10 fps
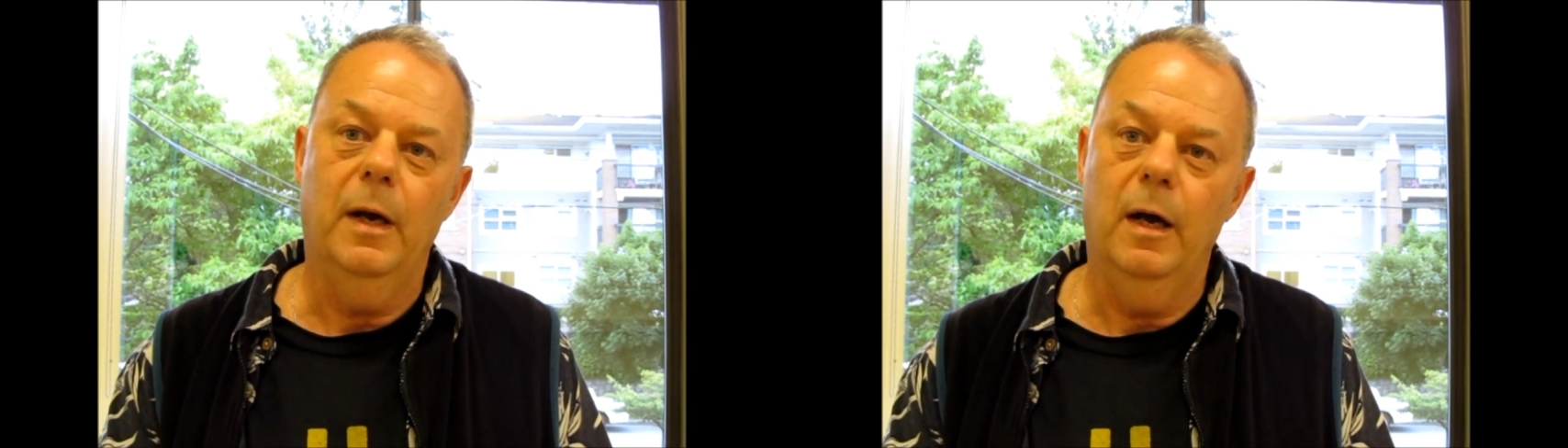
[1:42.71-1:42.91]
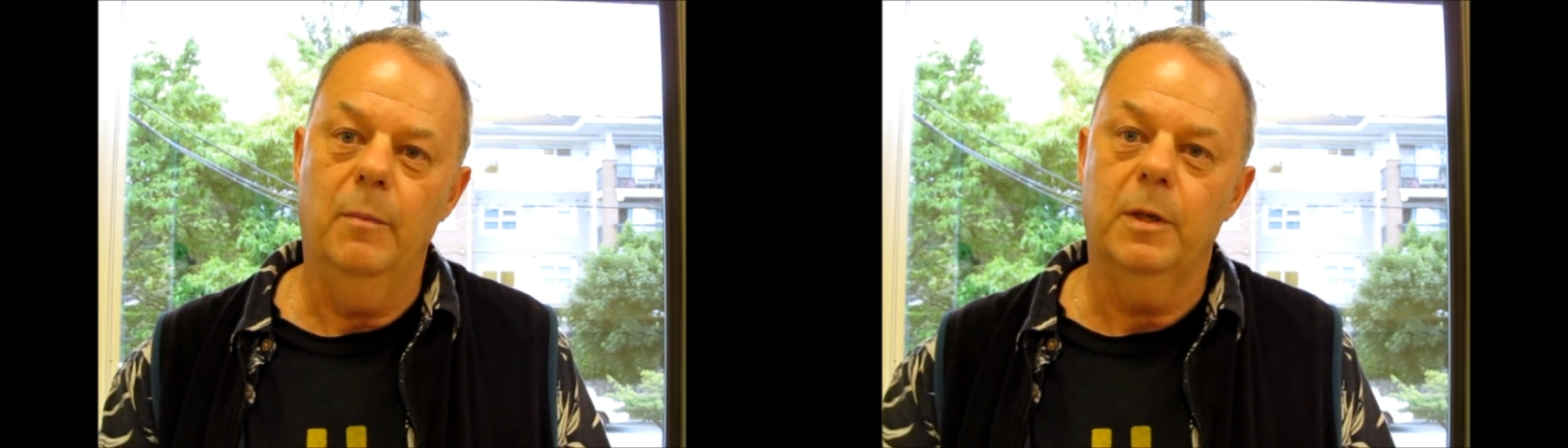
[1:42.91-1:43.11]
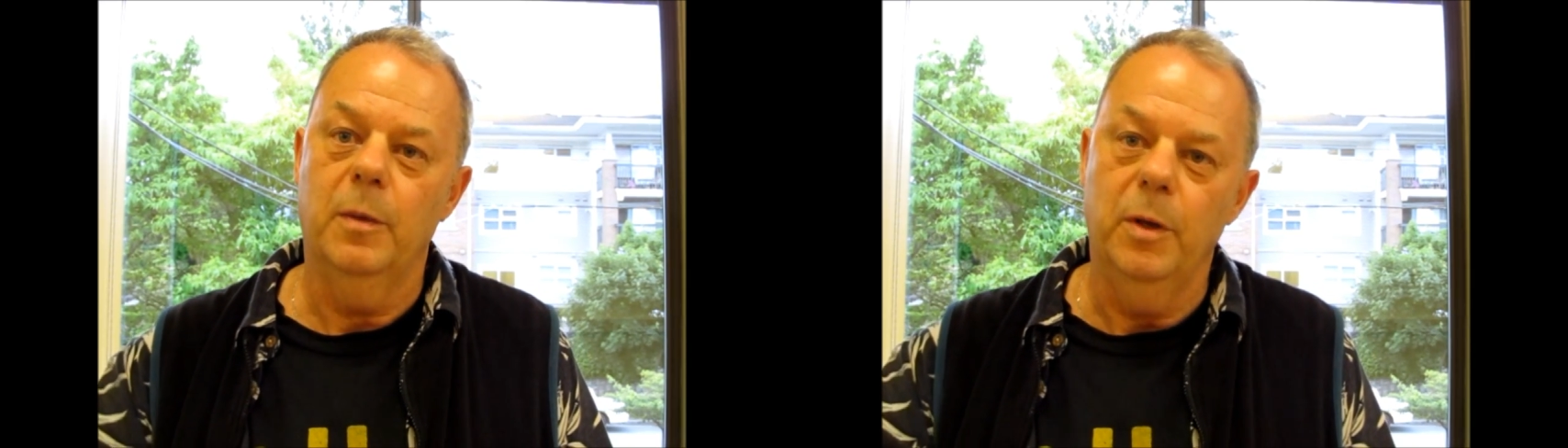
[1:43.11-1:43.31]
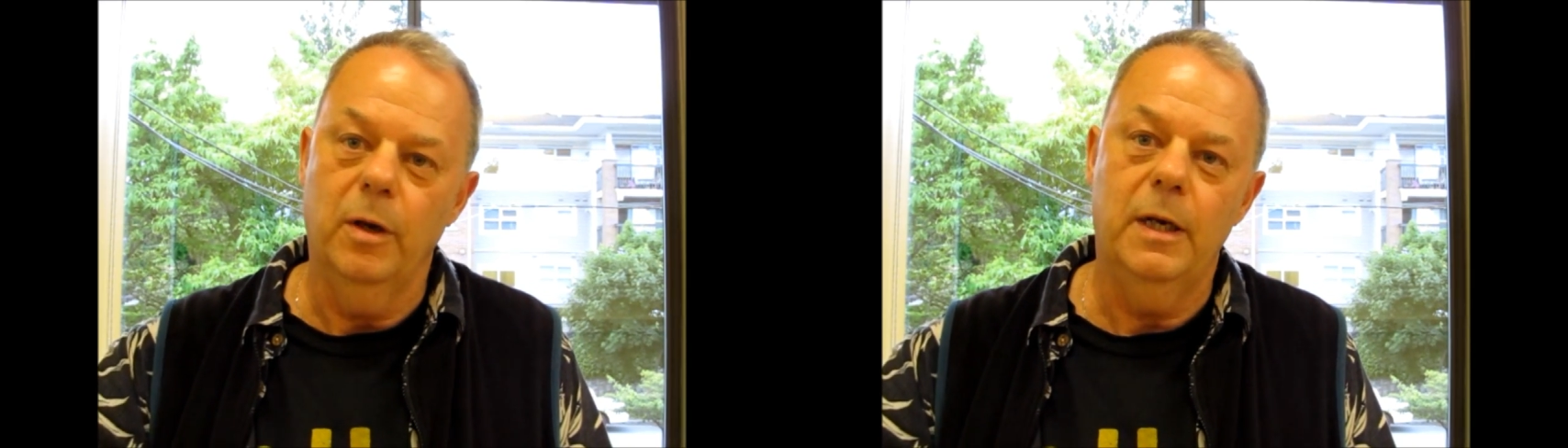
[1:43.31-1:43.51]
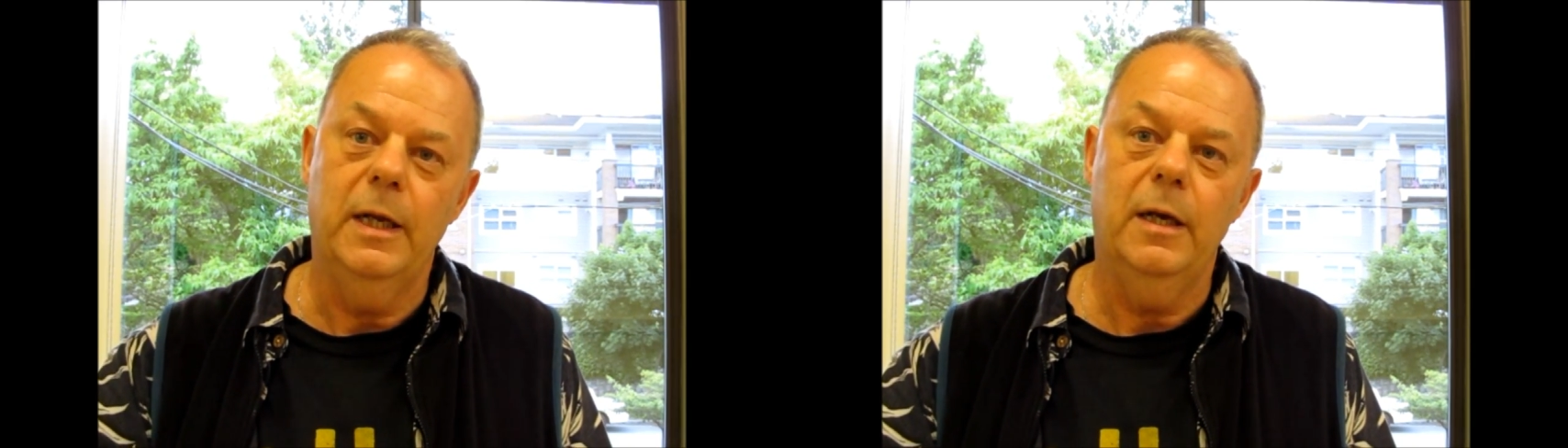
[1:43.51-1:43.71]
um,
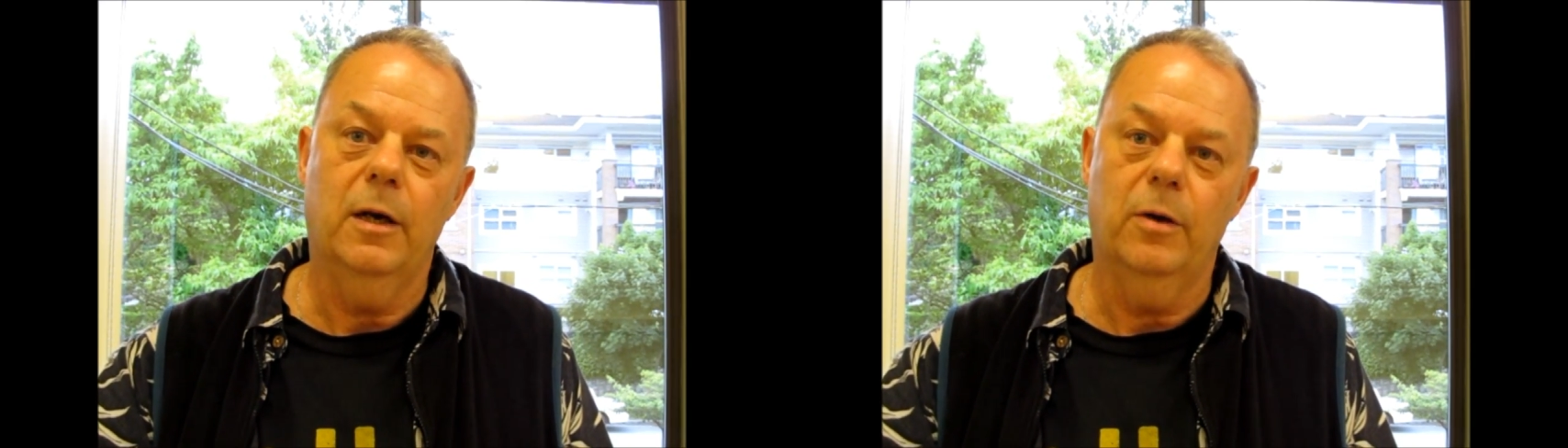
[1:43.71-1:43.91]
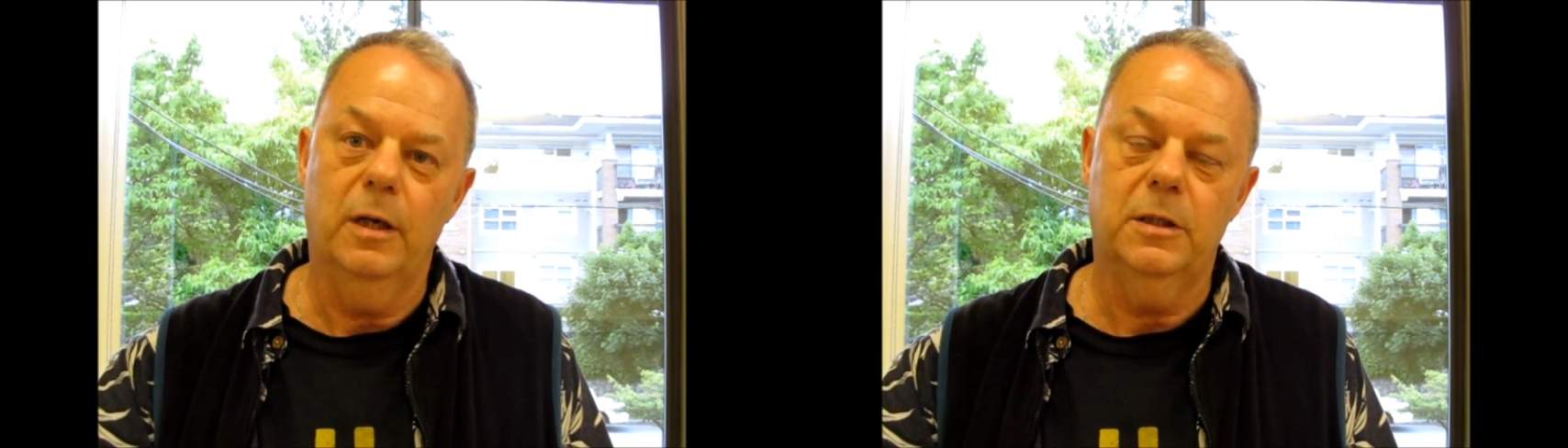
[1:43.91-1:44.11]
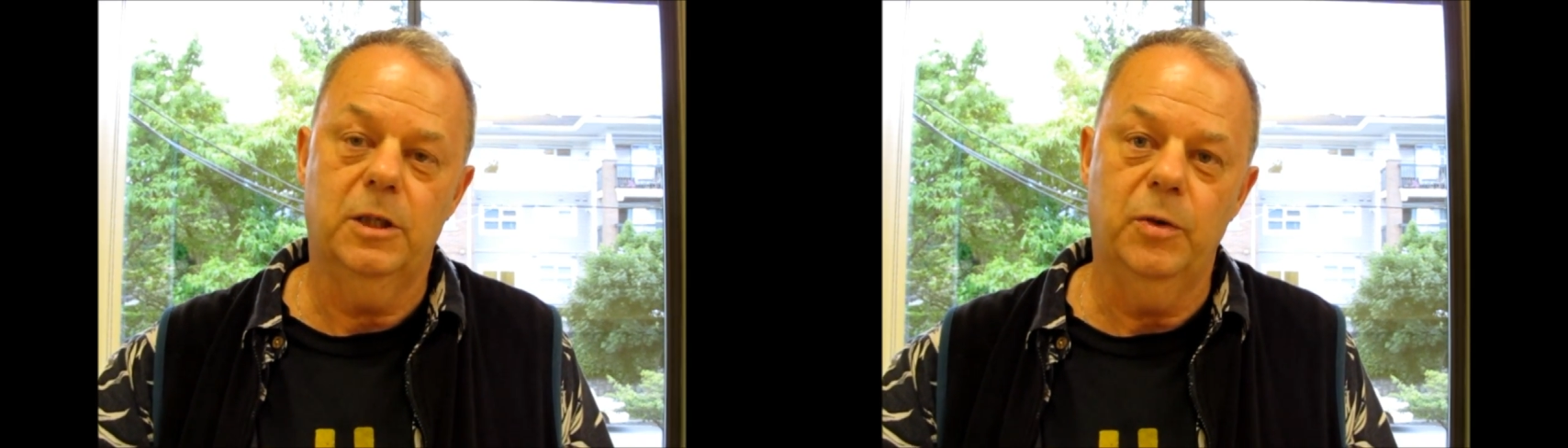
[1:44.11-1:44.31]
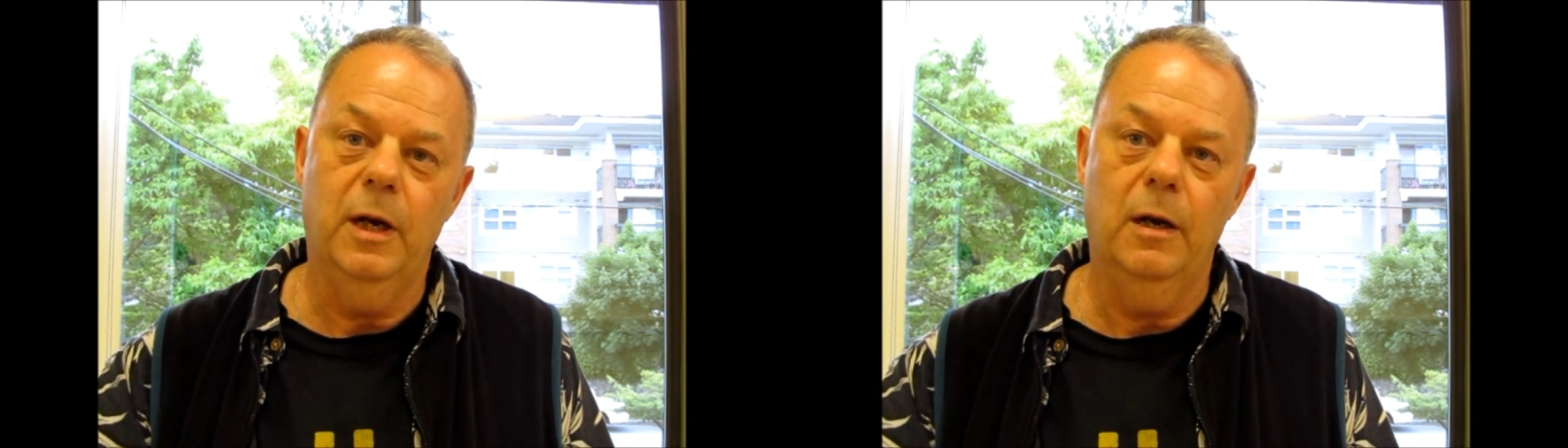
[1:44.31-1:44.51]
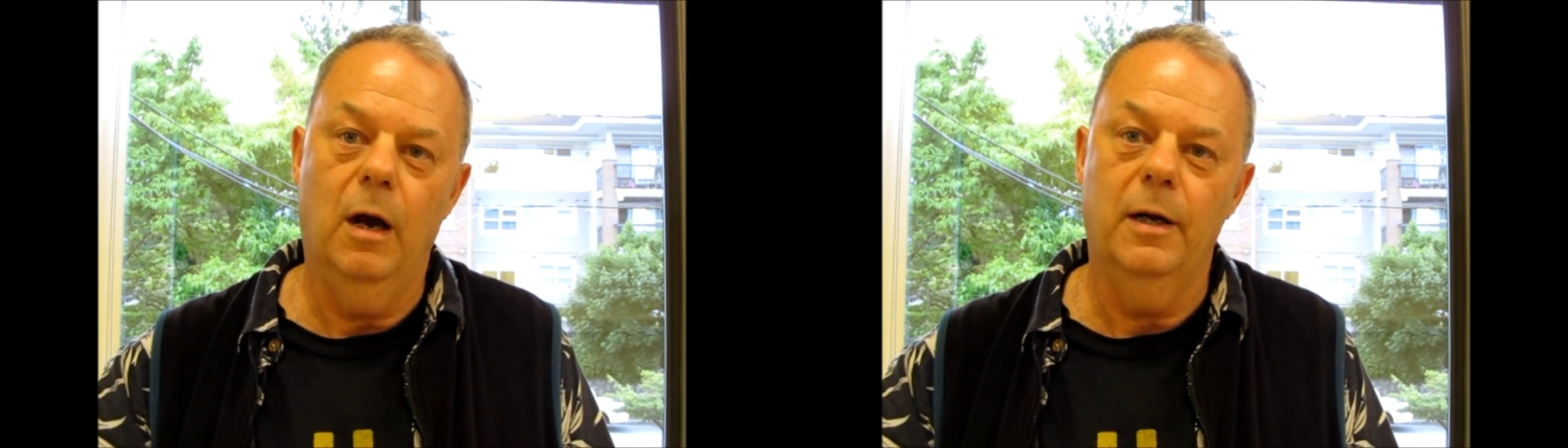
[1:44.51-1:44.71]
community across the
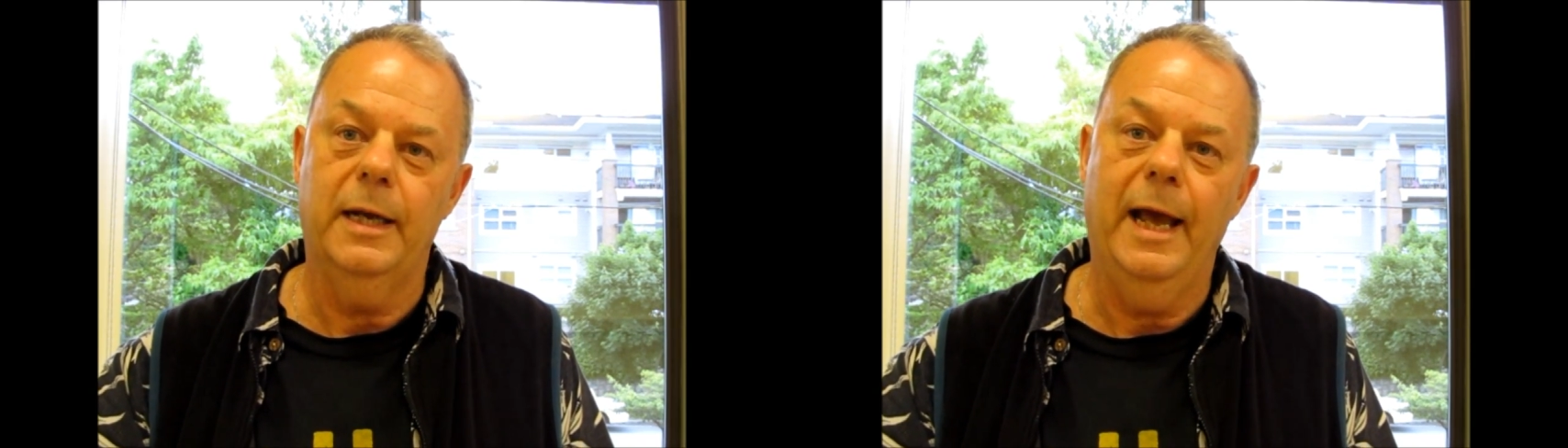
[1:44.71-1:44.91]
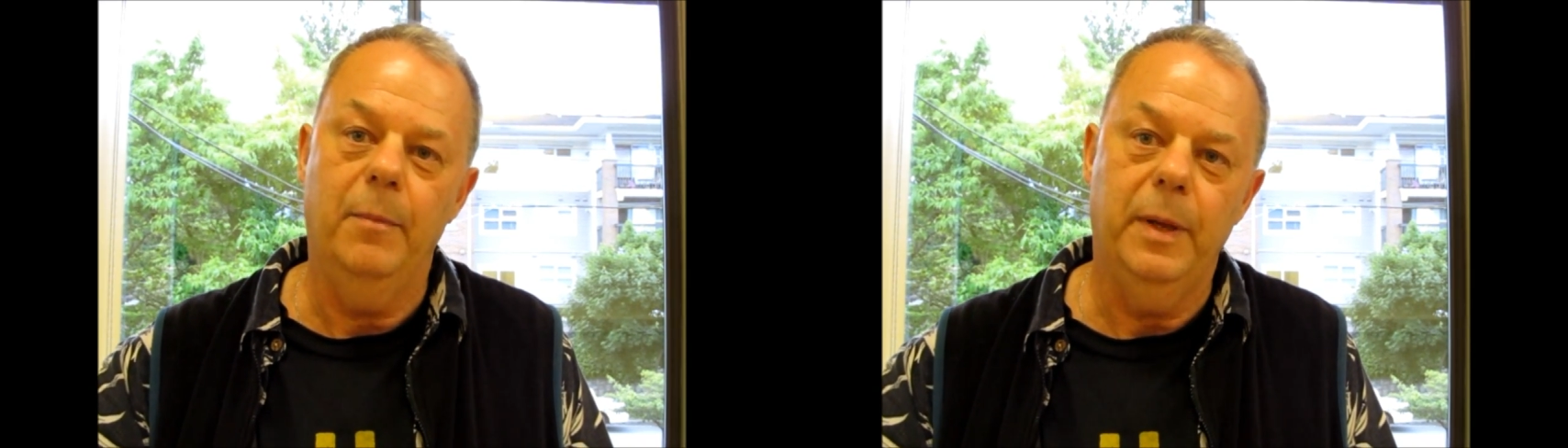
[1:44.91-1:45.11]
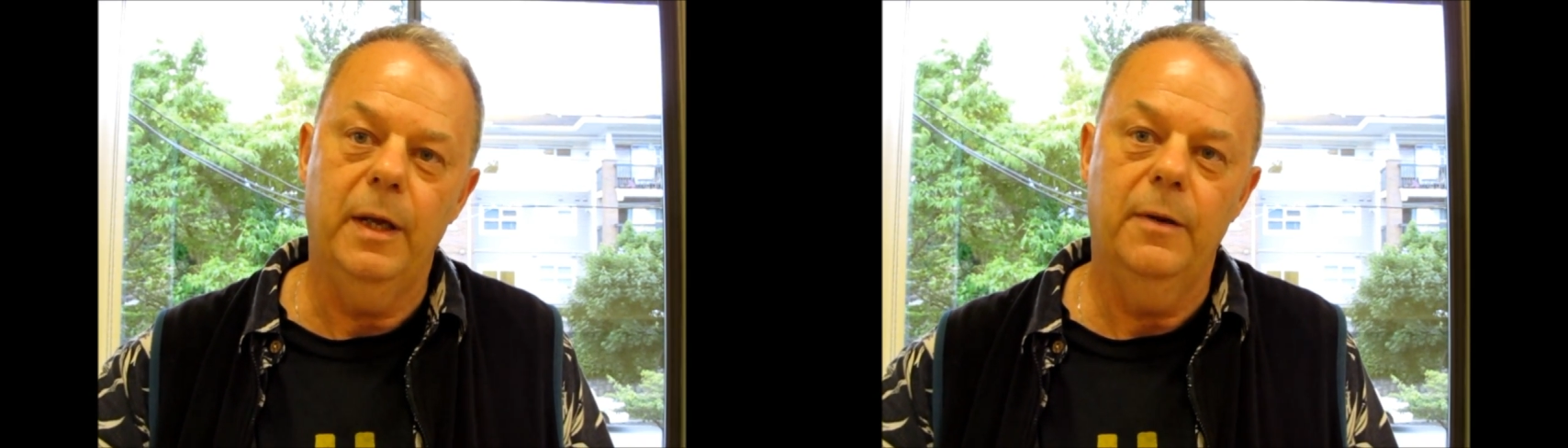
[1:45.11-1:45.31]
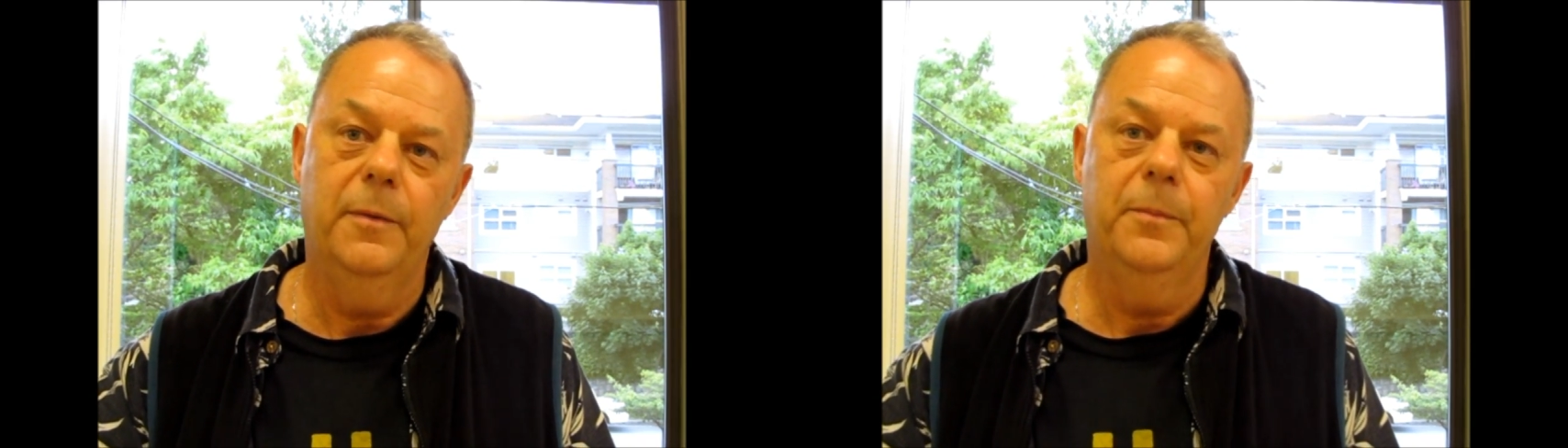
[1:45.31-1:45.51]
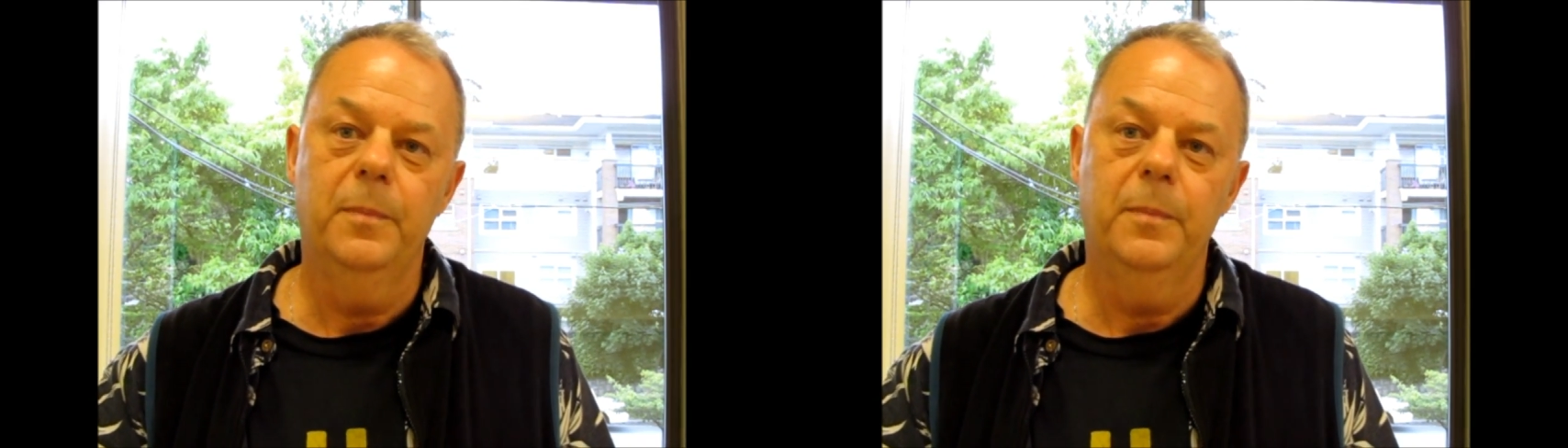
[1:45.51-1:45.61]
street on Cambie.